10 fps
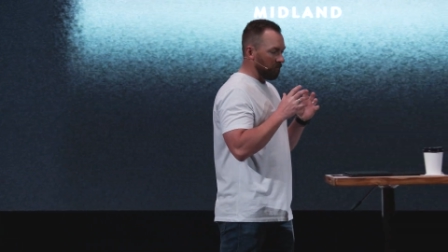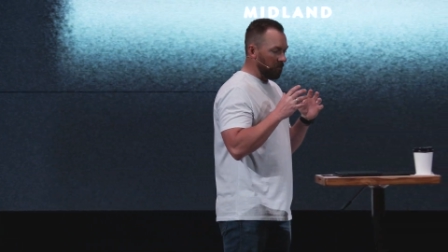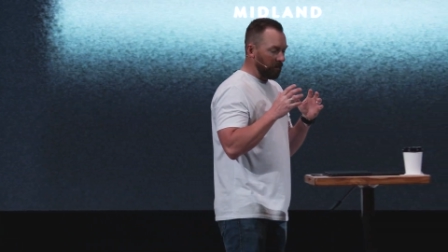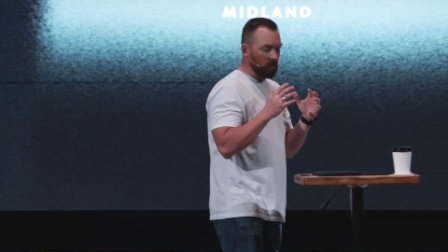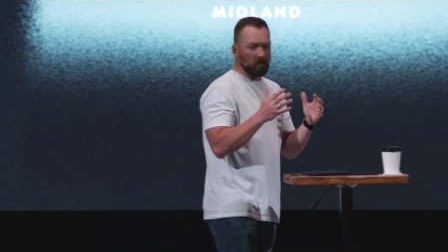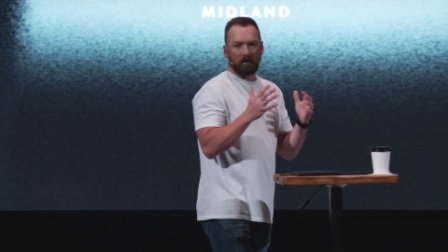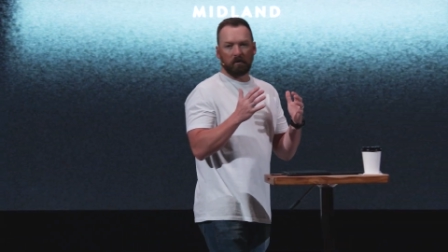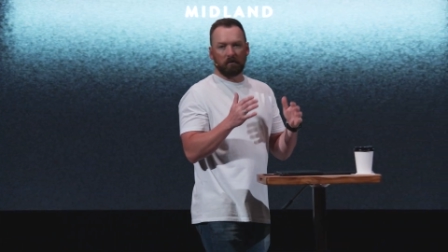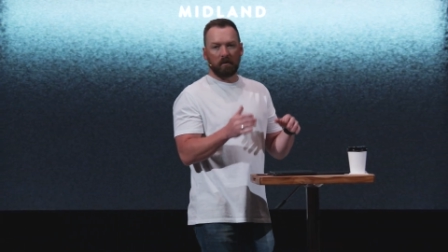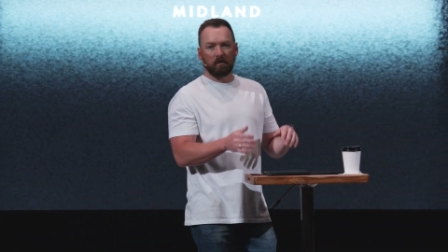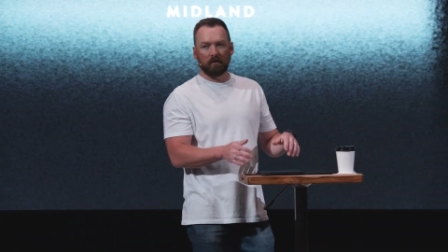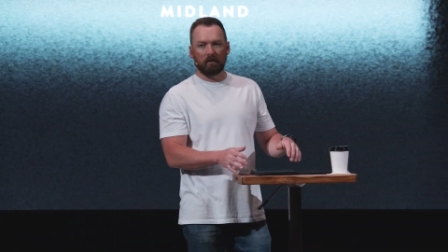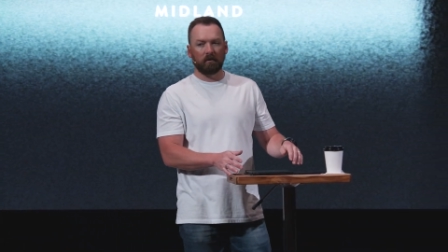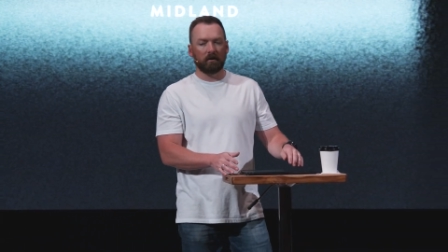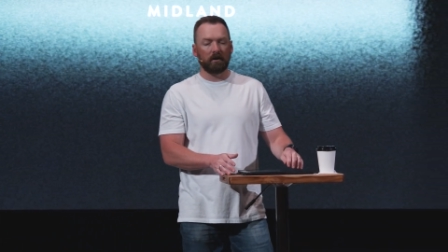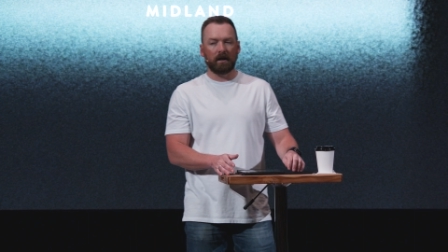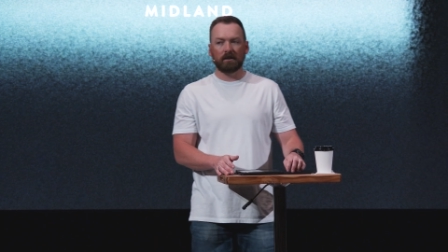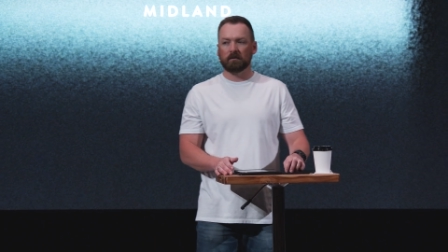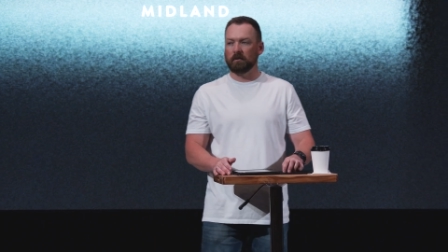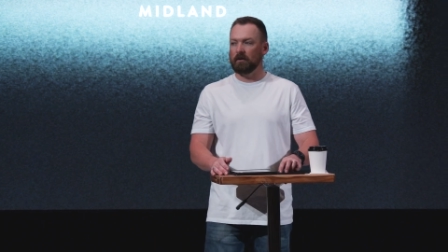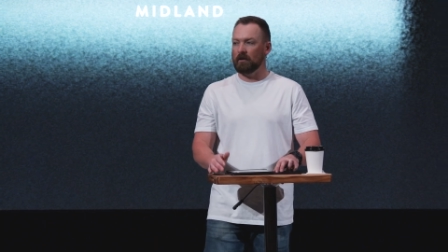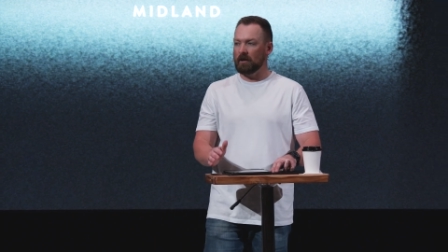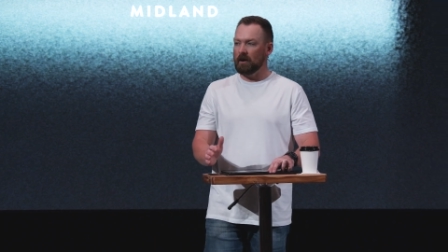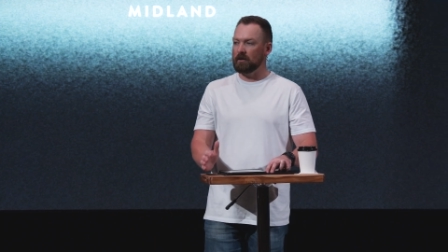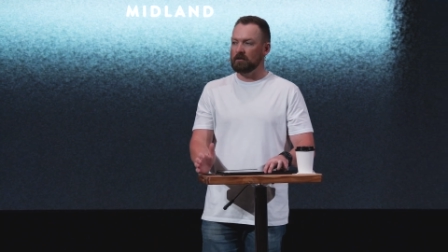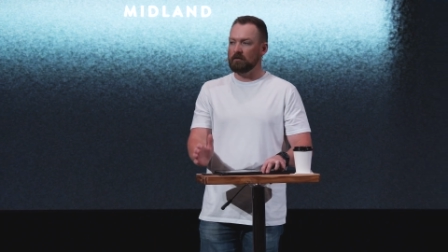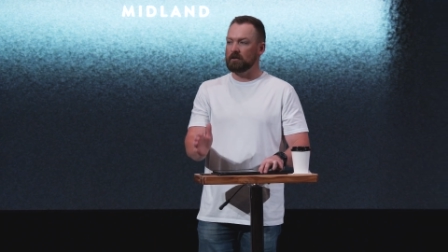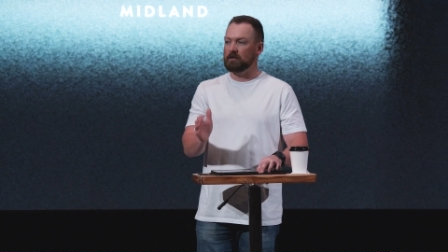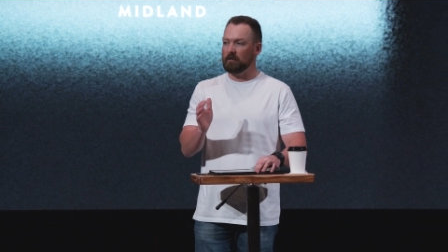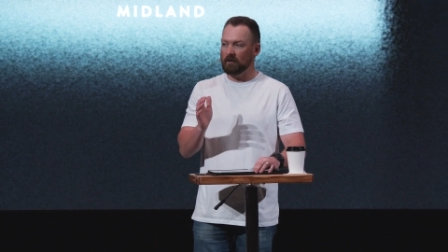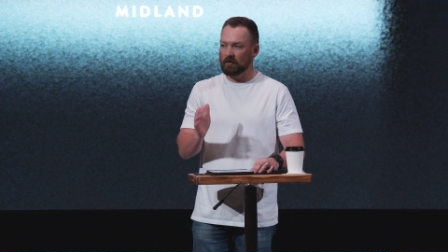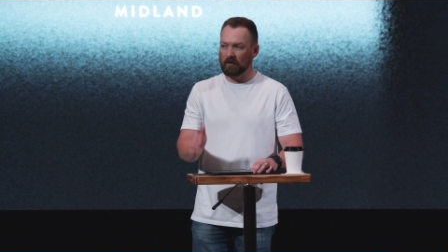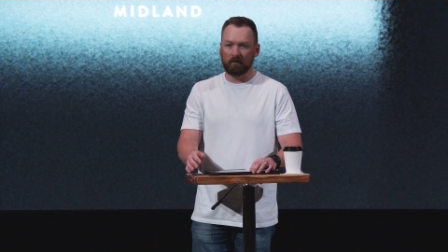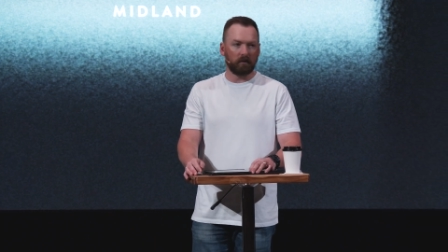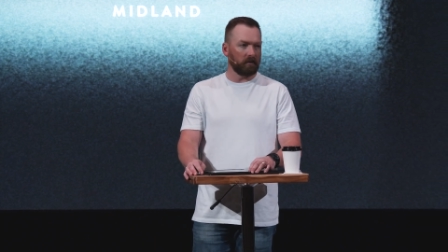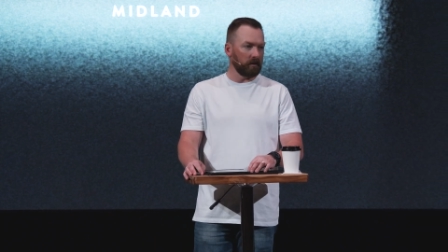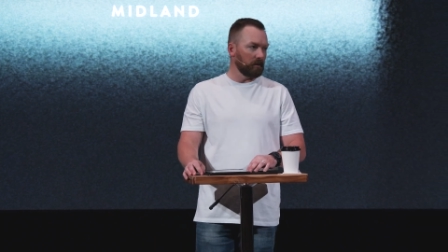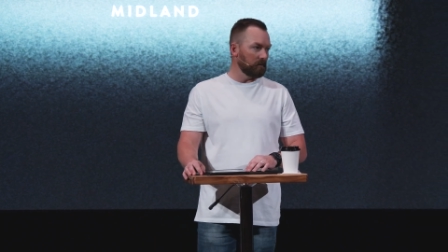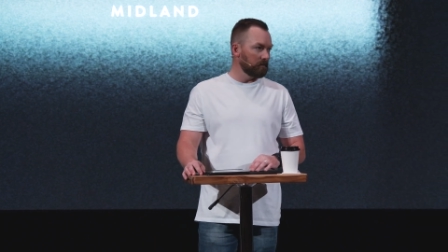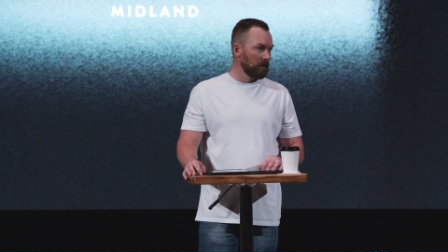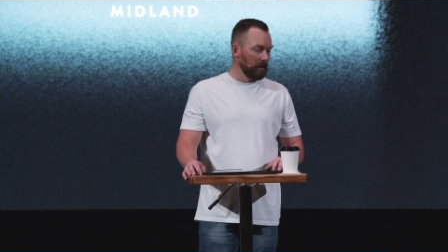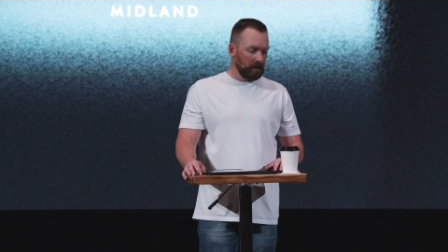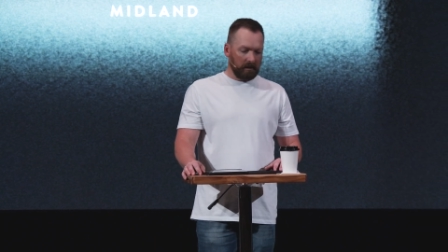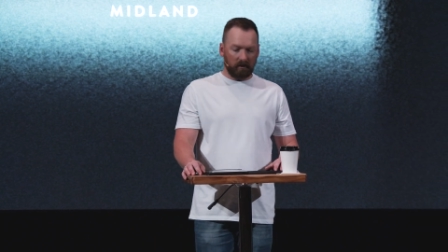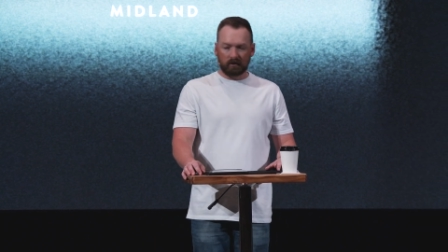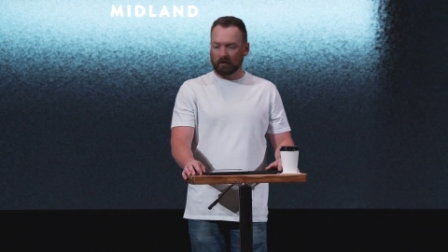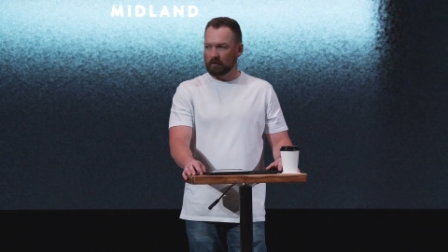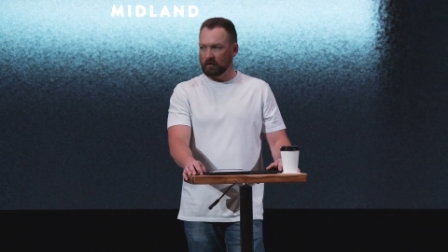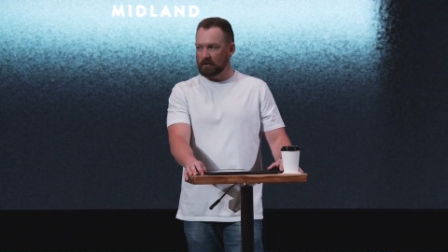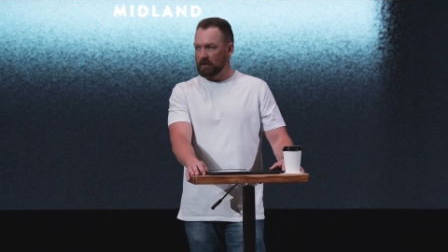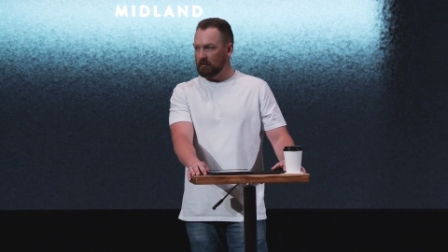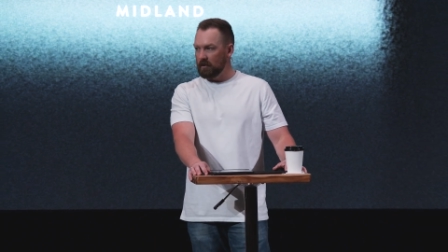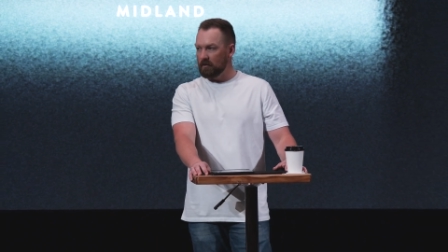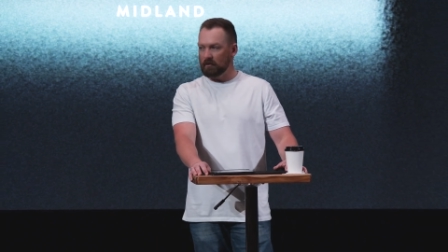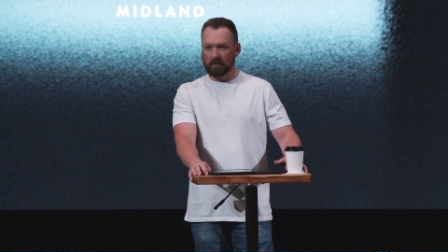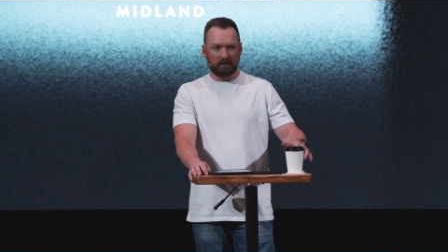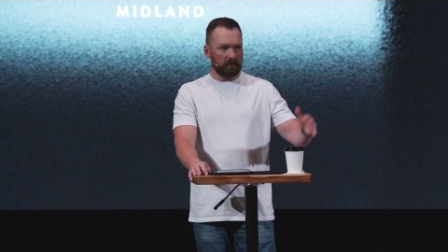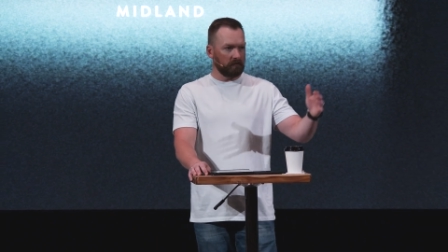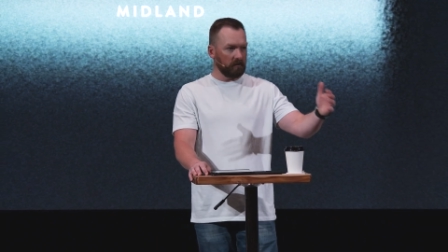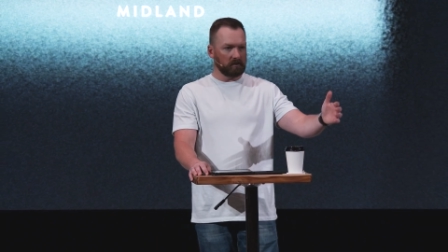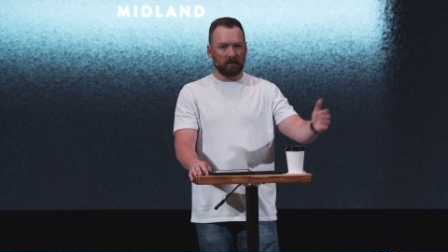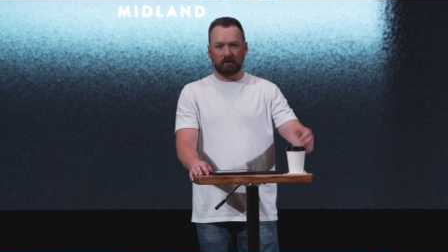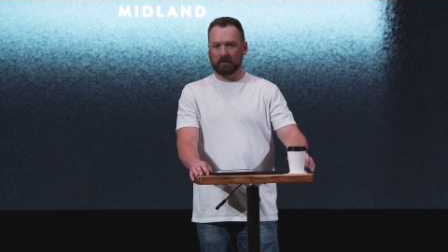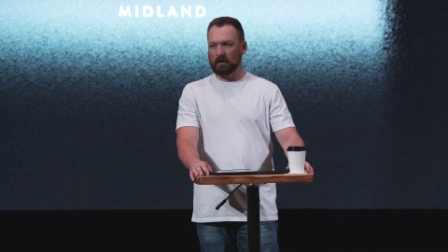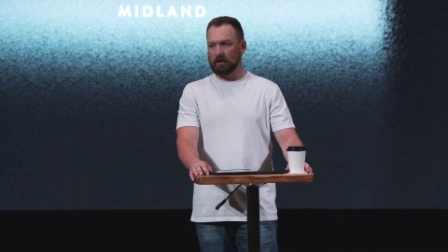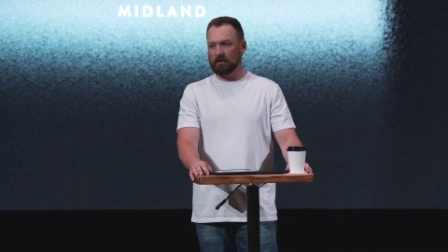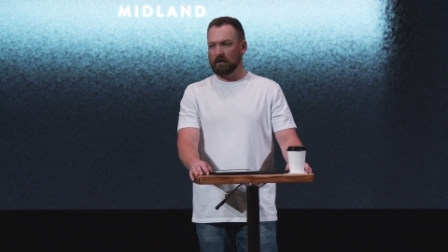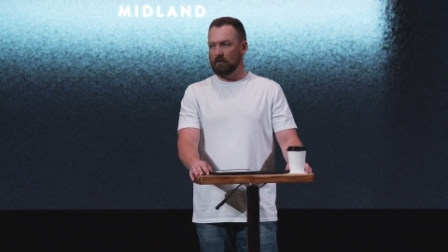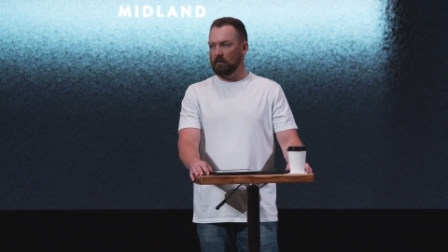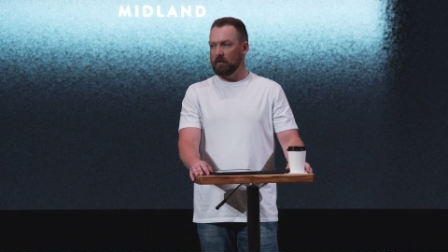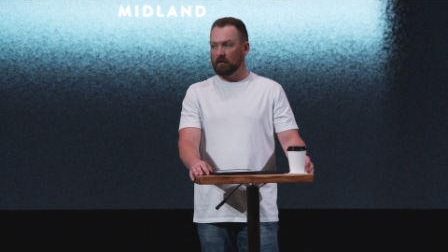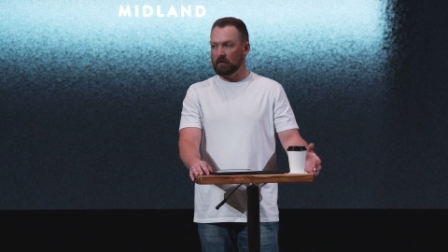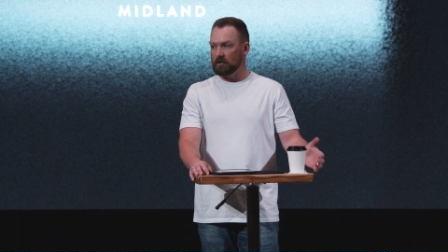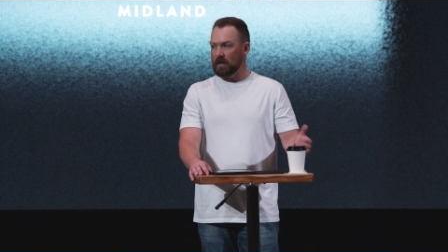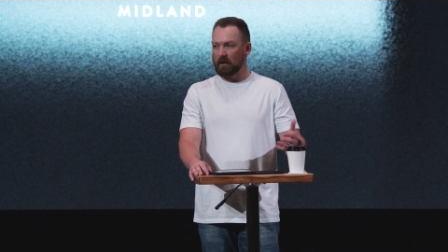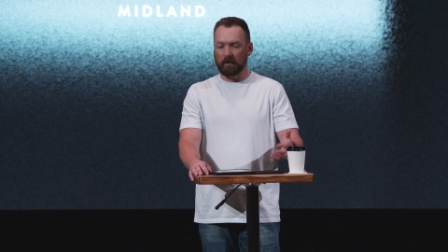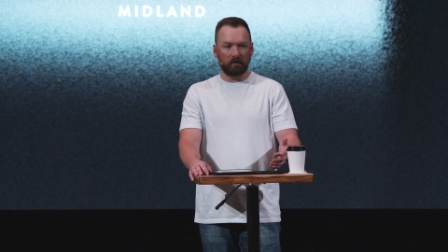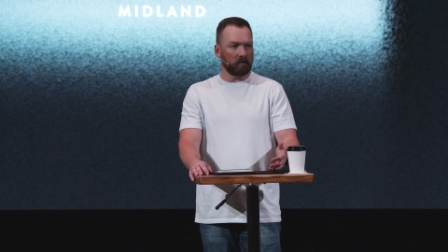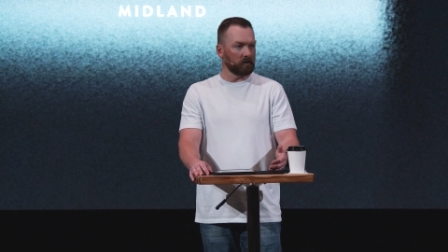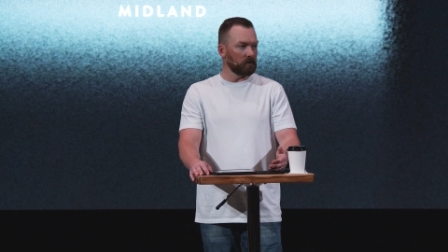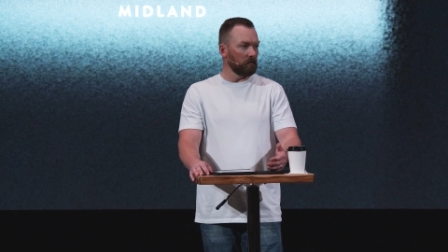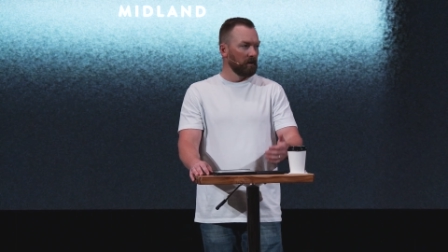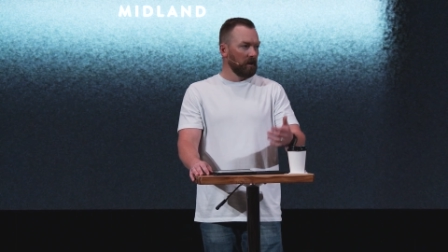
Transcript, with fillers: incredible moment with the Lord. And I just believe that God is doing some incredible things in our church. We're seeing miracles in the first service. Like I said, there were miracles that happened in worship.